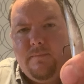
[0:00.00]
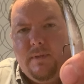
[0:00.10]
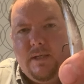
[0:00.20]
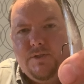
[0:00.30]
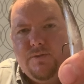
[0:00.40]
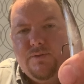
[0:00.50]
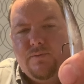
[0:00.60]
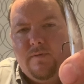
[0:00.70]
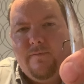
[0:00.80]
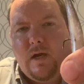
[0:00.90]
that
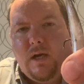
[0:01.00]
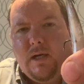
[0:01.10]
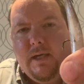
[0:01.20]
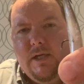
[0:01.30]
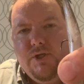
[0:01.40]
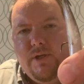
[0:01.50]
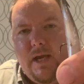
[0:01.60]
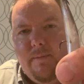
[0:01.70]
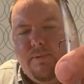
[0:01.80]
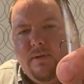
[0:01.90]
sort of hockey
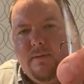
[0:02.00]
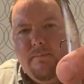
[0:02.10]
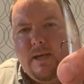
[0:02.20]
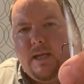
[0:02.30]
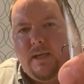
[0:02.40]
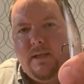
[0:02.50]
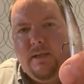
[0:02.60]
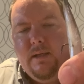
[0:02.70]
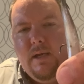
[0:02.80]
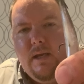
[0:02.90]
shape bend,
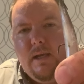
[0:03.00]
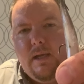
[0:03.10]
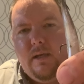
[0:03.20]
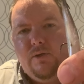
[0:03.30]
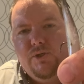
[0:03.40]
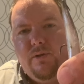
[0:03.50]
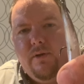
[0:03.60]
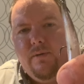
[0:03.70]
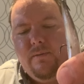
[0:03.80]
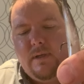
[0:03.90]
and I'll show
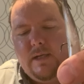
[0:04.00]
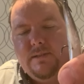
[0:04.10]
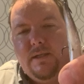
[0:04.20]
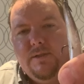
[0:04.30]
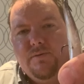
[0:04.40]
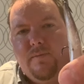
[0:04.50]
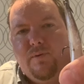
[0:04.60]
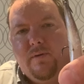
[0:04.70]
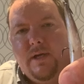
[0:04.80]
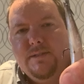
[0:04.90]
you as I sort of
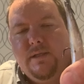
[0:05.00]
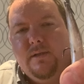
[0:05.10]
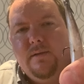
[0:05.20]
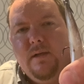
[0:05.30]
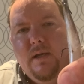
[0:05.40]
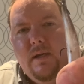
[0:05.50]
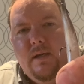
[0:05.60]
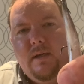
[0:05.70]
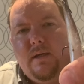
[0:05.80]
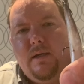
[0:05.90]
progress here
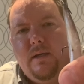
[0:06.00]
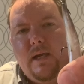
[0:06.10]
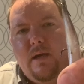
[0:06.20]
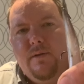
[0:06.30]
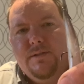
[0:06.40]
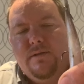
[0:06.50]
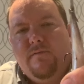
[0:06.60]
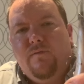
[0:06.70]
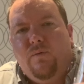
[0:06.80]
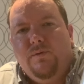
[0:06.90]
how this
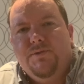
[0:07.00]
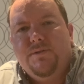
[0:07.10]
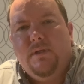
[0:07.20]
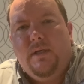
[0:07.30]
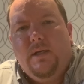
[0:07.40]
unfolds.